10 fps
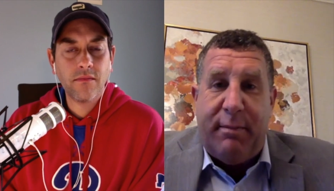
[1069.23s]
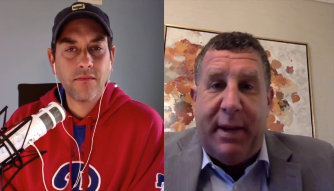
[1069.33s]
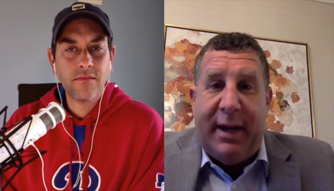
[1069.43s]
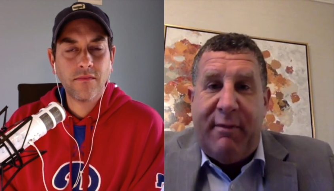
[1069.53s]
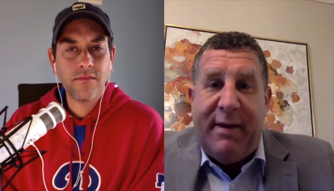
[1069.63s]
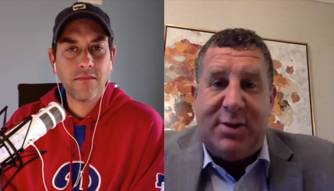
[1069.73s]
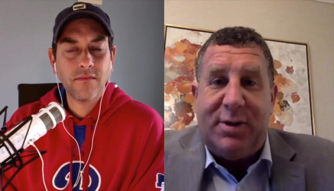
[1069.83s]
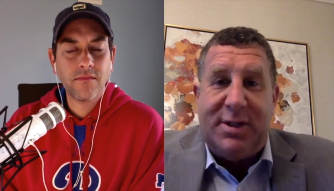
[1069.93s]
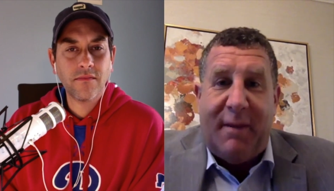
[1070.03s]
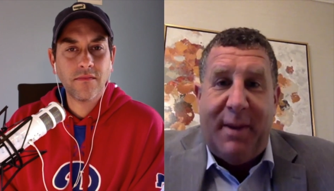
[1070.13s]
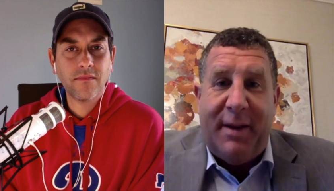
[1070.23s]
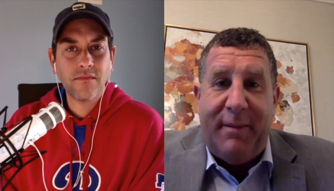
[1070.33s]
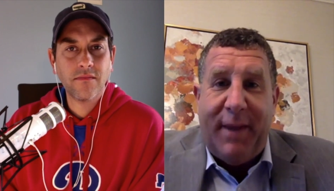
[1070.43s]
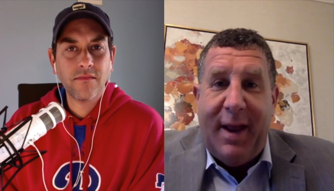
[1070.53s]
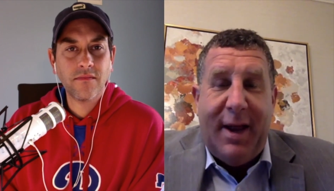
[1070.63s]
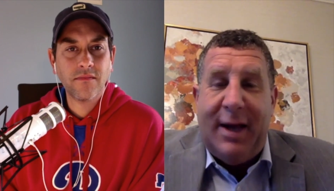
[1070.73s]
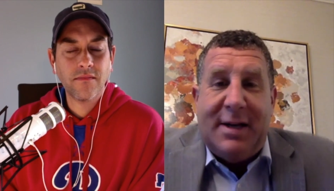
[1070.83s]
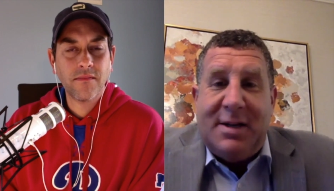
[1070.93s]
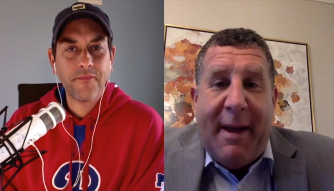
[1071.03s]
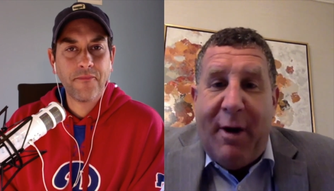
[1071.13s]
Speaker 1: at a big investor summit.
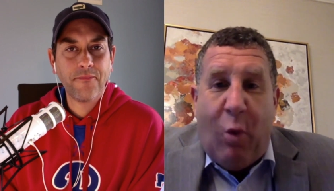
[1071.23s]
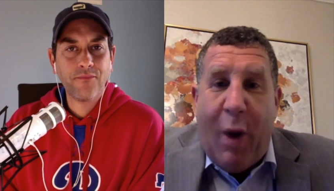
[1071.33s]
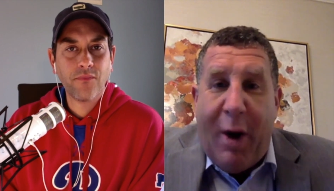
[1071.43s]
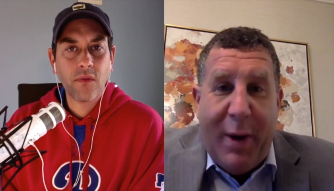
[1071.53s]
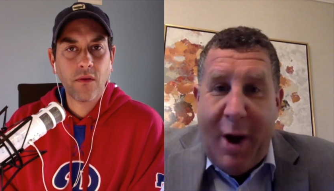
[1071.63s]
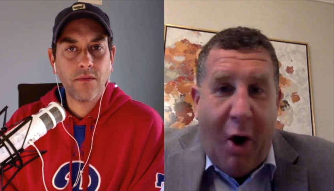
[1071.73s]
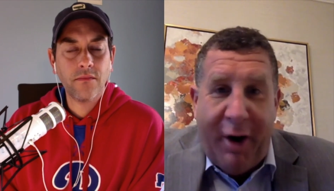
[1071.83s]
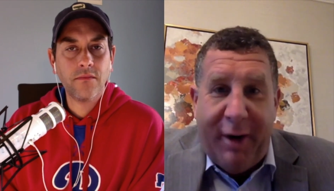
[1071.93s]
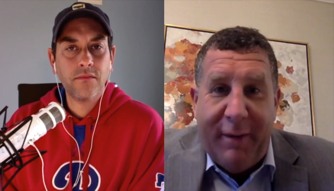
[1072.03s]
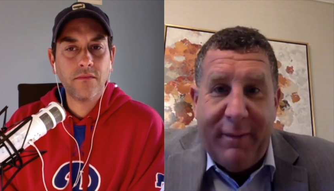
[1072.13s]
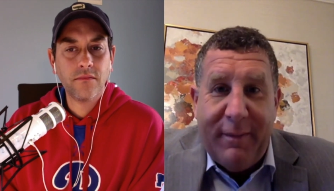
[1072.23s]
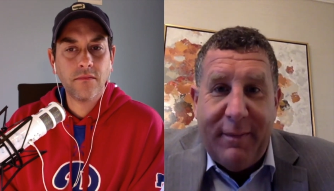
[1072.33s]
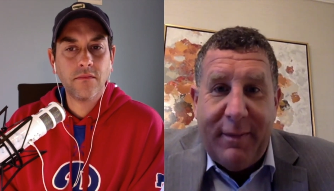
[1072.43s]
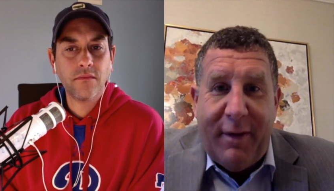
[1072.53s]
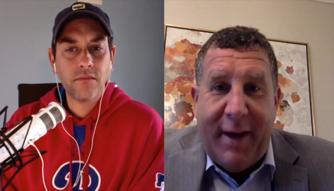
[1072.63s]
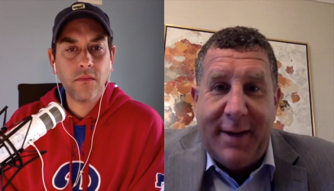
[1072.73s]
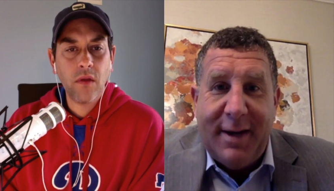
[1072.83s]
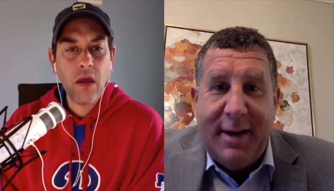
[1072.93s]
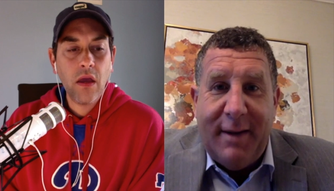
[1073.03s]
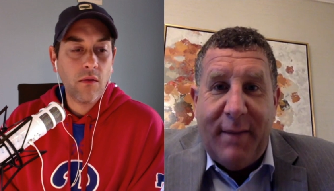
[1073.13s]
It doesn't matter where we are
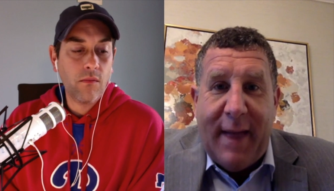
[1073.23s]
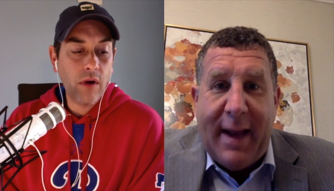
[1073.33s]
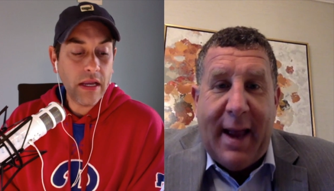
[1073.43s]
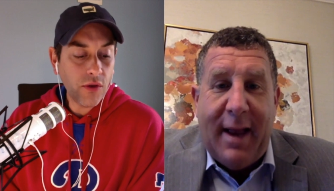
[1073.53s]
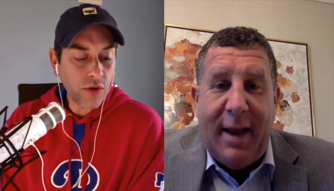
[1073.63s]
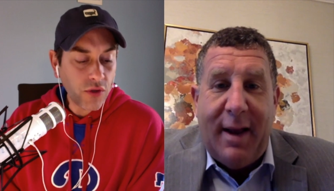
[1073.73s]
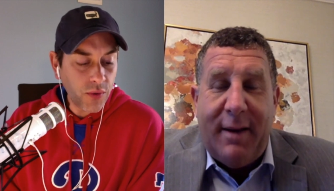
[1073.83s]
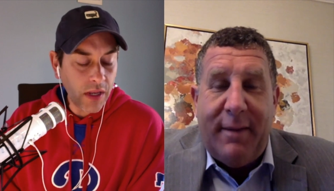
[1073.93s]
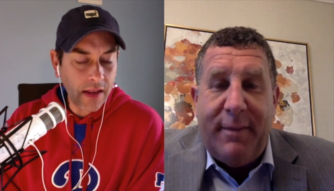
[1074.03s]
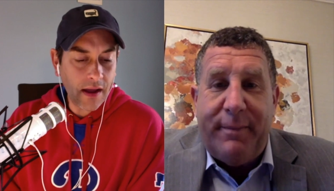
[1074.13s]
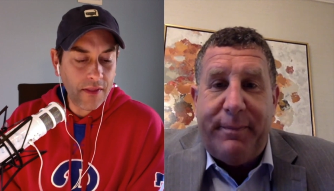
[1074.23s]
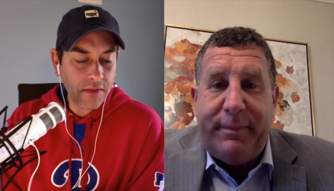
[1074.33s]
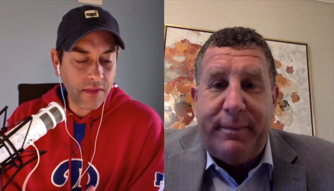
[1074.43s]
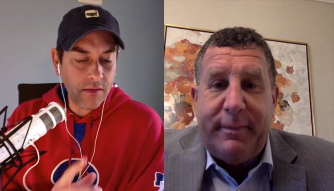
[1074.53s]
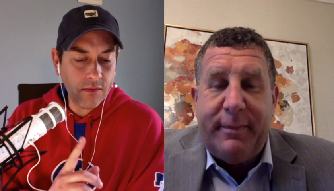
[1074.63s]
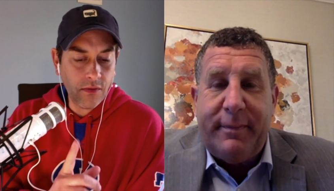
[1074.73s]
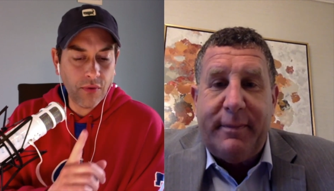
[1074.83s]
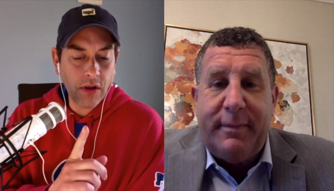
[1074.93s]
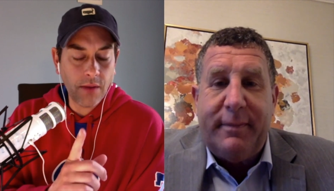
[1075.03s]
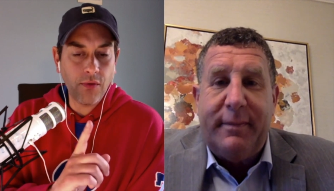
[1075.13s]
correct? Right, you can do it. And I think that
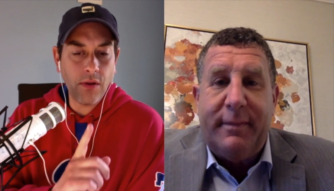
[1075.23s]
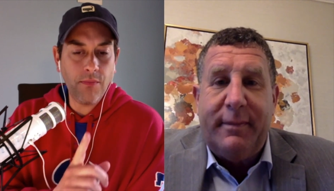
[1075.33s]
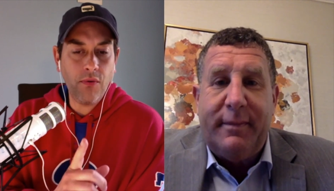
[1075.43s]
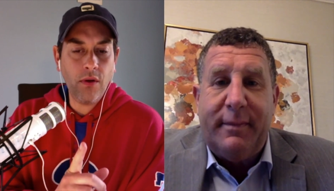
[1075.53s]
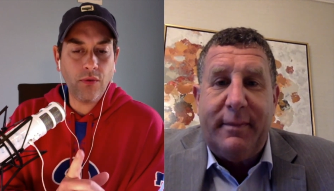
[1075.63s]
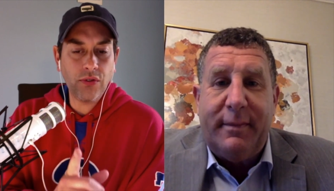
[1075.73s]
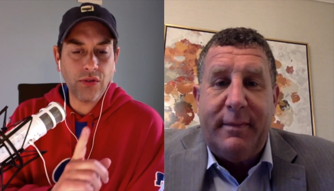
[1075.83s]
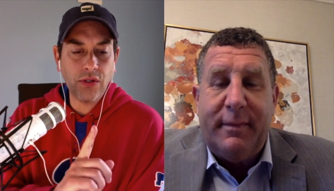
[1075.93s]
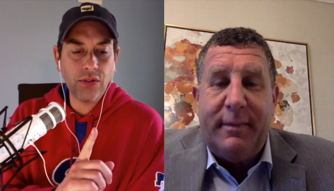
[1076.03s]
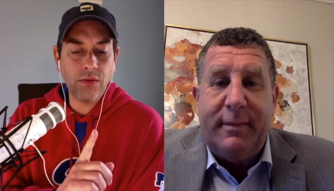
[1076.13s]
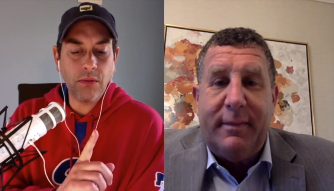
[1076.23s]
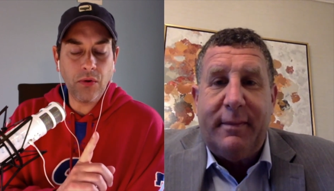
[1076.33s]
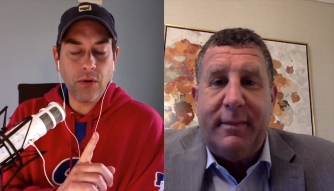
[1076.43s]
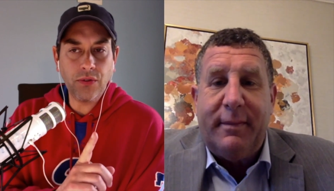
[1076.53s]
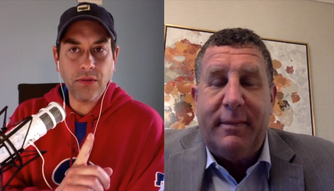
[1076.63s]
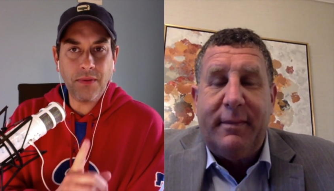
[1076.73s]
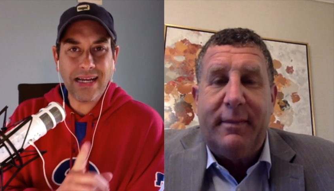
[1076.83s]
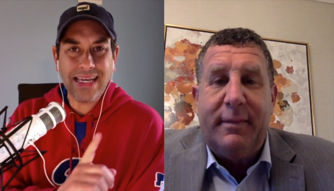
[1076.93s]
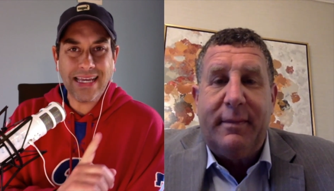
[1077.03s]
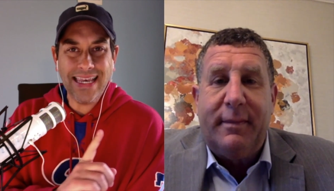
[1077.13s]
Speaker 2: you bring up a great point, which is also in the book, which is
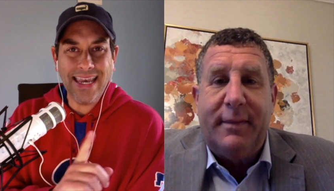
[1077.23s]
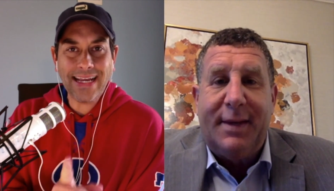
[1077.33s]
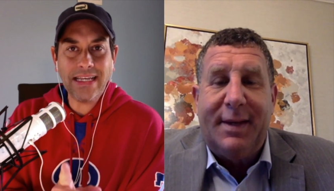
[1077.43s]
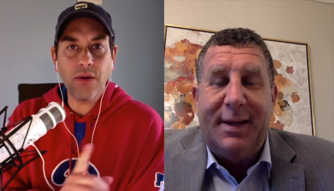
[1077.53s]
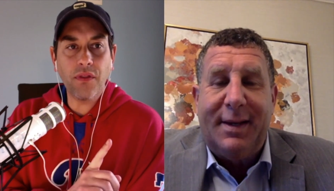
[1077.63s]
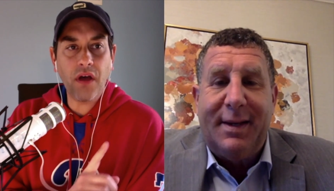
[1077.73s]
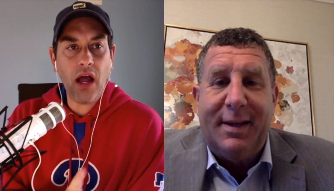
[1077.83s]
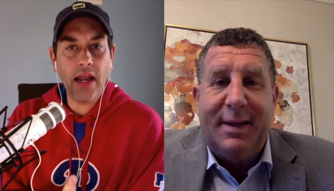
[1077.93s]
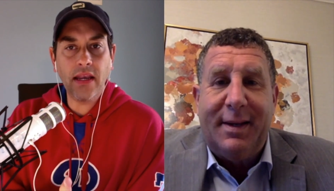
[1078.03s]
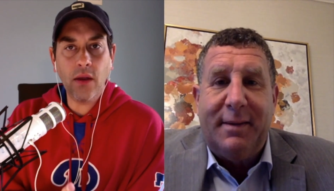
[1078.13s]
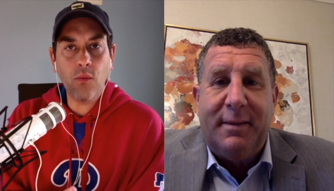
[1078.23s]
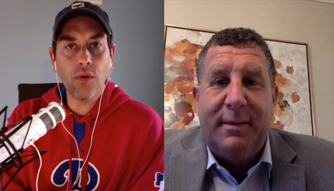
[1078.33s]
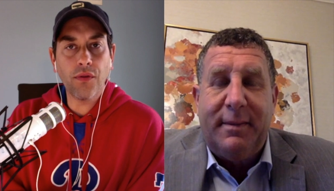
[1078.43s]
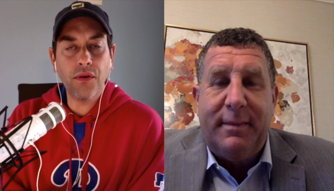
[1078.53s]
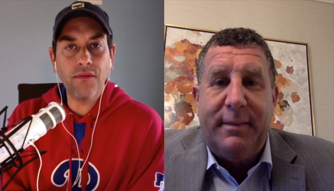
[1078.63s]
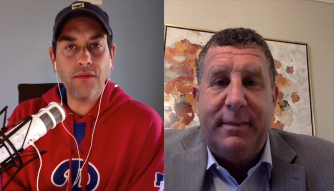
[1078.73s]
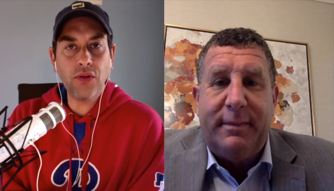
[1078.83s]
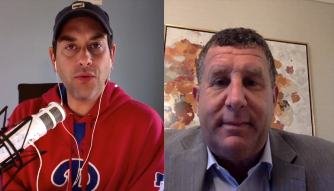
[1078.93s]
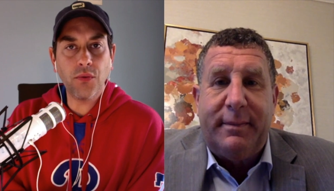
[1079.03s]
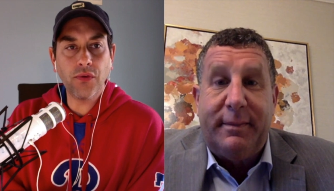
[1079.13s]
about connecting with high net worth
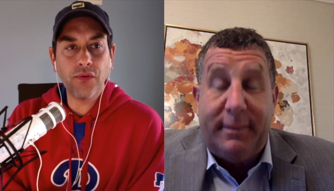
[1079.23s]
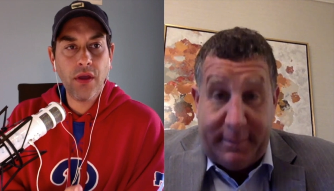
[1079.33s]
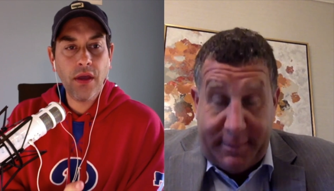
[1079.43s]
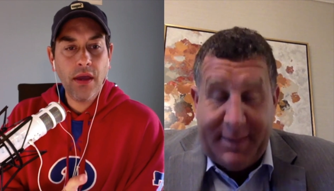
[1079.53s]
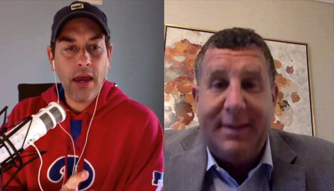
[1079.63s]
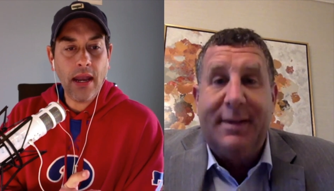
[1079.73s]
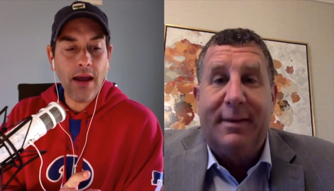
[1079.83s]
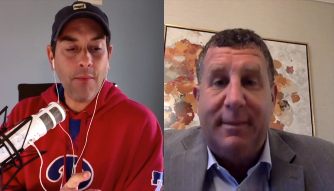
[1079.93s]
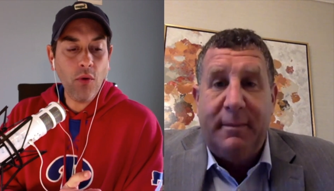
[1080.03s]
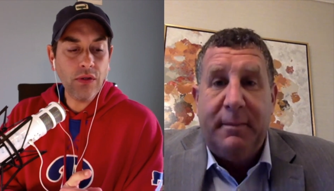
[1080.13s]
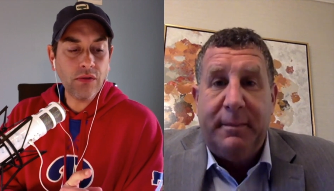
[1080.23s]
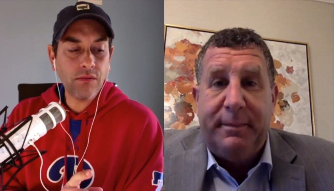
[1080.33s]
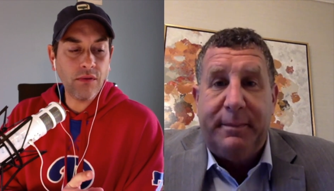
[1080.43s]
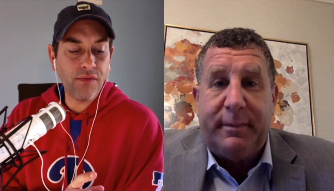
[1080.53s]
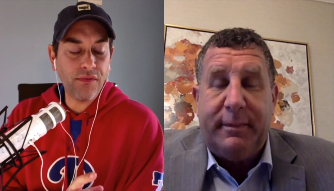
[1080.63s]
individuals. And I'm always, you know,